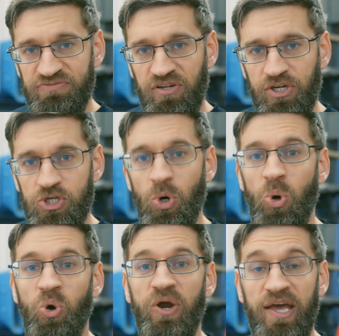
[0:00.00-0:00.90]
finish
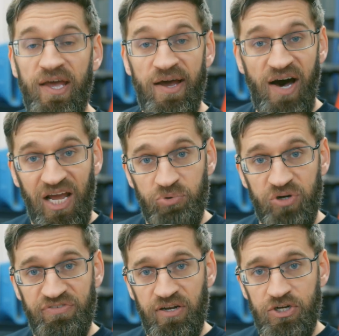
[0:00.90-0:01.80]
or a
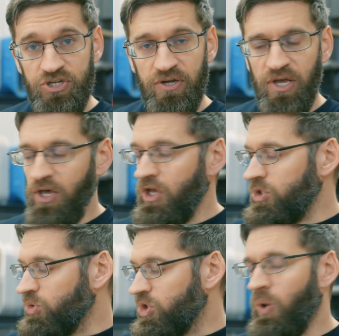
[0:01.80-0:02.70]
hybrid finish,
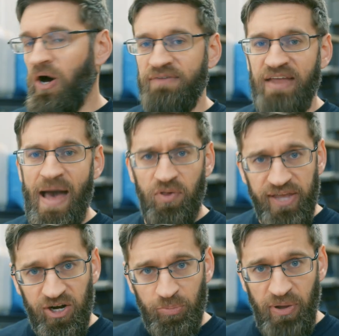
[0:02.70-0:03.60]
you'll go out and have an
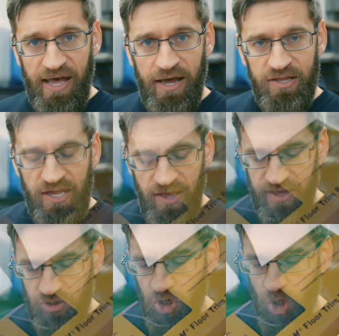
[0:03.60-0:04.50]
applicator pad that you can